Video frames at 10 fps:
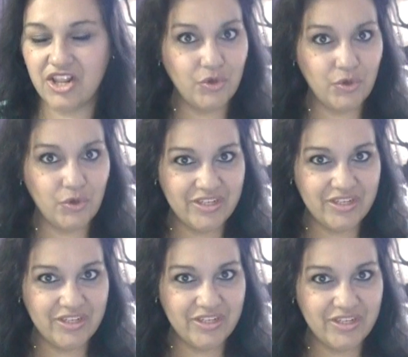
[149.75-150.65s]
You will
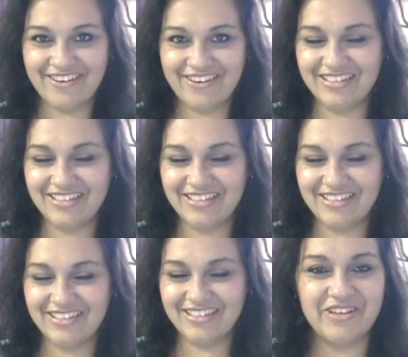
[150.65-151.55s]
see later on in some
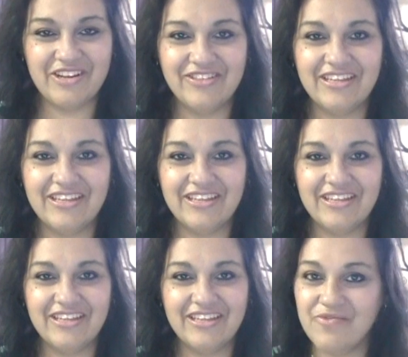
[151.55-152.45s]
other videos how
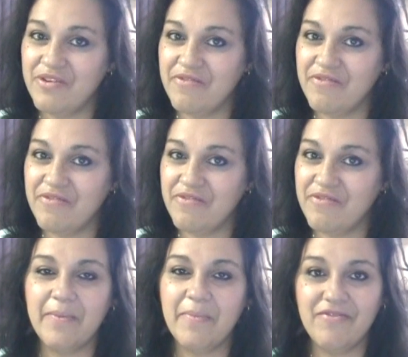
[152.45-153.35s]
you can revamp
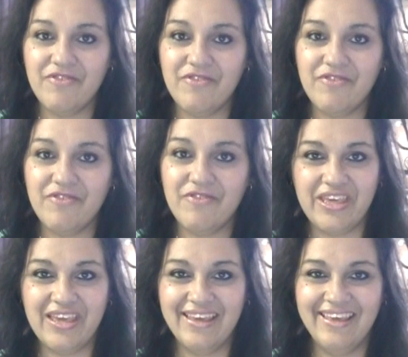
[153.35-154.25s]
some of your
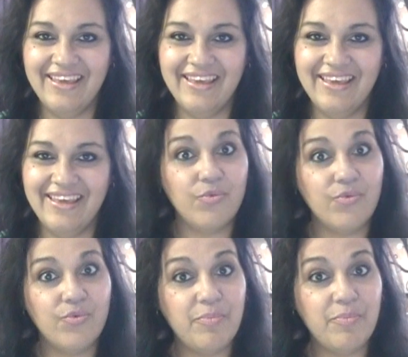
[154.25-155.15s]
clothing or
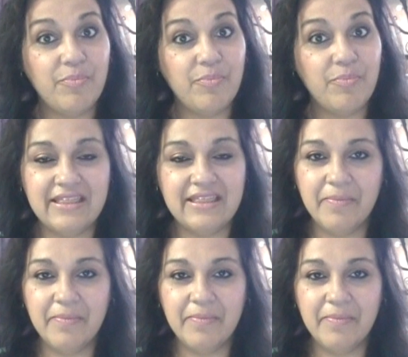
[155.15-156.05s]
repurposing
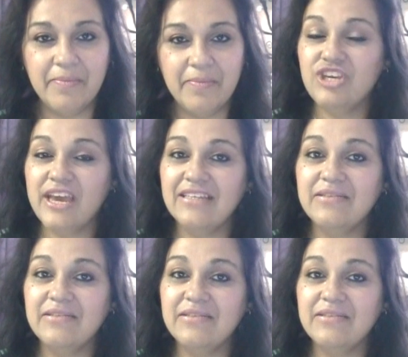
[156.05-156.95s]
them. So you guys
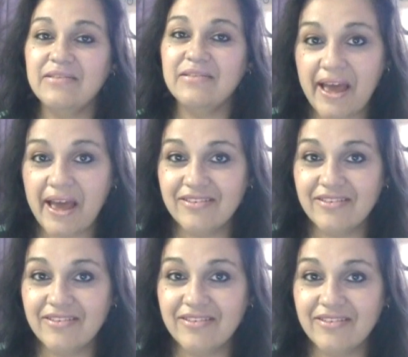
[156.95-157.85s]
make some piles,